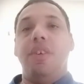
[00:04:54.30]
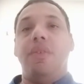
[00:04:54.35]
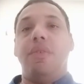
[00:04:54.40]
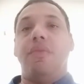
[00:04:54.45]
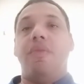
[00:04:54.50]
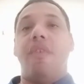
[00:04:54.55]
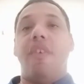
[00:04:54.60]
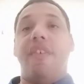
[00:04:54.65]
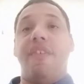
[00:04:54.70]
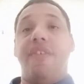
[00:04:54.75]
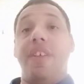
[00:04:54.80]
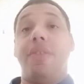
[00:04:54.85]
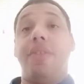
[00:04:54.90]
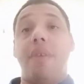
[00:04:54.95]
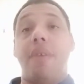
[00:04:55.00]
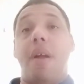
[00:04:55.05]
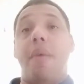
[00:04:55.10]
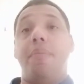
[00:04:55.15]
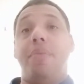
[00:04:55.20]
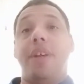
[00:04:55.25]
for a fifth
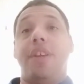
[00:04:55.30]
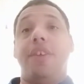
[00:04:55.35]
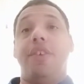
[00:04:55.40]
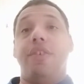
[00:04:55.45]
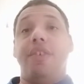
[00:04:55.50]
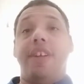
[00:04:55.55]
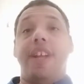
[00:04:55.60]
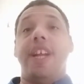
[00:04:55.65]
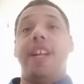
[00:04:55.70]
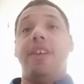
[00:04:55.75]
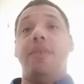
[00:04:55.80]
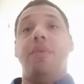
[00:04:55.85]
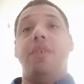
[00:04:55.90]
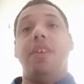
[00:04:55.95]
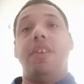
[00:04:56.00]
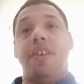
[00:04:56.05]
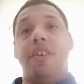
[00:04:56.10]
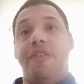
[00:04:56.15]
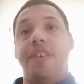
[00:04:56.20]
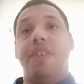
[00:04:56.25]
round pick, you're getting
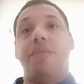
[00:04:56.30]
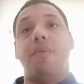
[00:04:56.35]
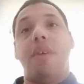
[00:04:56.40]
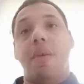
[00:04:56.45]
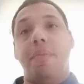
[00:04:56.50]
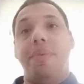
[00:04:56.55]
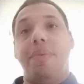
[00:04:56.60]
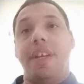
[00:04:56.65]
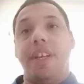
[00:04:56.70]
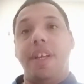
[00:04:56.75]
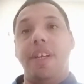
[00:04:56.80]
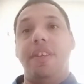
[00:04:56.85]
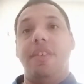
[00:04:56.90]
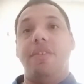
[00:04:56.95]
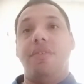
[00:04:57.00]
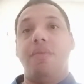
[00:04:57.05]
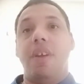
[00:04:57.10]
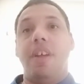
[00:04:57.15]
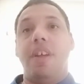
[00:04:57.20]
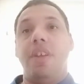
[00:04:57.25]
what a fifth round pick
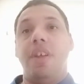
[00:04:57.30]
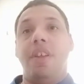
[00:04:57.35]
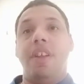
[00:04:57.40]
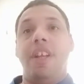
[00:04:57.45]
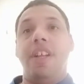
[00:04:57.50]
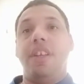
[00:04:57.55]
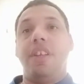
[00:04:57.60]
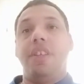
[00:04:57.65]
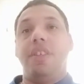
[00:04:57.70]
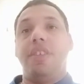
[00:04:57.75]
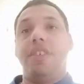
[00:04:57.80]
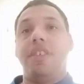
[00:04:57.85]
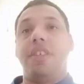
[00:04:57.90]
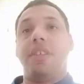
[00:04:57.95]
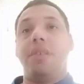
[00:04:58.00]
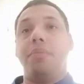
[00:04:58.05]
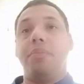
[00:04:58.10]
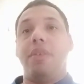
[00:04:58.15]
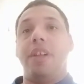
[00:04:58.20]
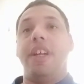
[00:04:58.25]
is, right? An
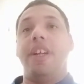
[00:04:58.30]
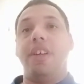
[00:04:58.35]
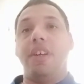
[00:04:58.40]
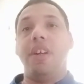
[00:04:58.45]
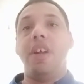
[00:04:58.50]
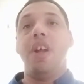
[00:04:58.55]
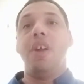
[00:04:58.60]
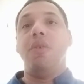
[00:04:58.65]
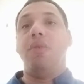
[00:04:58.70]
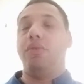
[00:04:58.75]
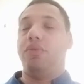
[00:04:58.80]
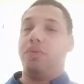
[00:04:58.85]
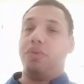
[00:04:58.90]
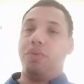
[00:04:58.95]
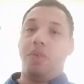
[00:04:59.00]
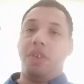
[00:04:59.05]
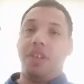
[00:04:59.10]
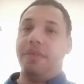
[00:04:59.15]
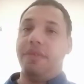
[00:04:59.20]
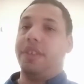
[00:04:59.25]
inconsistent player, which was
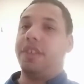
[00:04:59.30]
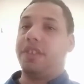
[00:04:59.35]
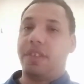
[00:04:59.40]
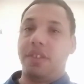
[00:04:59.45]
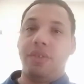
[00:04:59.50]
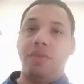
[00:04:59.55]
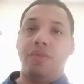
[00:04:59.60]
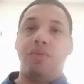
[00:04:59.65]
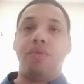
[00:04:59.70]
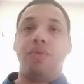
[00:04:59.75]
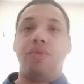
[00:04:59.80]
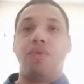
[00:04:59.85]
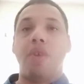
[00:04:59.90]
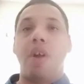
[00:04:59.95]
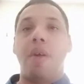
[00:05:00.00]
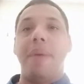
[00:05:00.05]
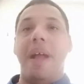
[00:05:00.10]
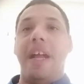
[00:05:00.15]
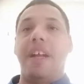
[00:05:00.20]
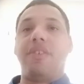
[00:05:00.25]
one of his
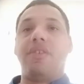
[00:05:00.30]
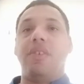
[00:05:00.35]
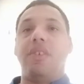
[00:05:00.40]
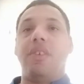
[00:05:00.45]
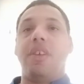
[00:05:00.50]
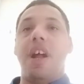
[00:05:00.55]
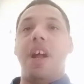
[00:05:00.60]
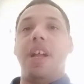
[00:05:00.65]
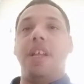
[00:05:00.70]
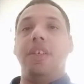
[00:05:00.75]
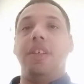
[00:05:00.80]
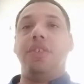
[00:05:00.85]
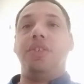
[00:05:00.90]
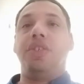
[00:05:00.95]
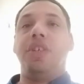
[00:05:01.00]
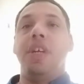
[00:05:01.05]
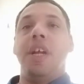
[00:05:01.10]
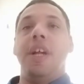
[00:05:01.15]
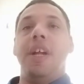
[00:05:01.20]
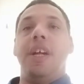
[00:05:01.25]
drawbacks in
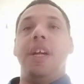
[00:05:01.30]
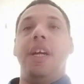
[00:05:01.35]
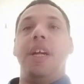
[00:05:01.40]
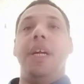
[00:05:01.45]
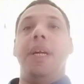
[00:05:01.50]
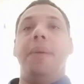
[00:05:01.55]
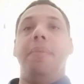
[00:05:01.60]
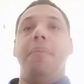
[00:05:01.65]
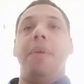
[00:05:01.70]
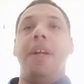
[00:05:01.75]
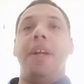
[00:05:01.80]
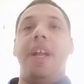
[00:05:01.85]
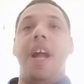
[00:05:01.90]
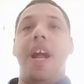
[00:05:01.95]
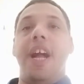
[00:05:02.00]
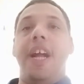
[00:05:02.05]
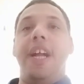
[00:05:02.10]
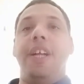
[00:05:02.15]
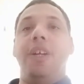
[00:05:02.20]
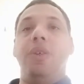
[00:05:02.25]
college. A
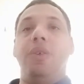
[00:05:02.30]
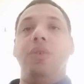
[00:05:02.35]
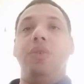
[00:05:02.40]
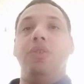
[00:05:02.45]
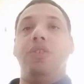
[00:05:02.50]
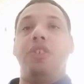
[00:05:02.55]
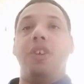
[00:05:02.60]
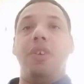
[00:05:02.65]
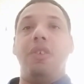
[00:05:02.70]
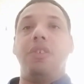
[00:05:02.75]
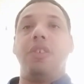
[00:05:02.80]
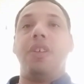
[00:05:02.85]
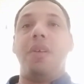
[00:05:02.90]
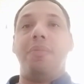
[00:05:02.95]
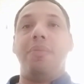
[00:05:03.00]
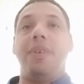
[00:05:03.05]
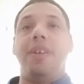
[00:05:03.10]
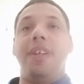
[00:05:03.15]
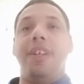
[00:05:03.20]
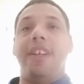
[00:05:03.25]
guy who shows
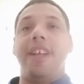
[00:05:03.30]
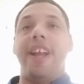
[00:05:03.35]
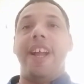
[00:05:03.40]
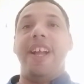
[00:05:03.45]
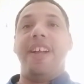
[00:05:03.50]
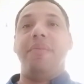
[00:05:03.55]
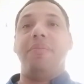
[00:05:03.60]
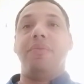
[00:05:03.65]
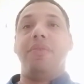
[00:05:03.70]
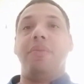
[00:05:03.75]
up in games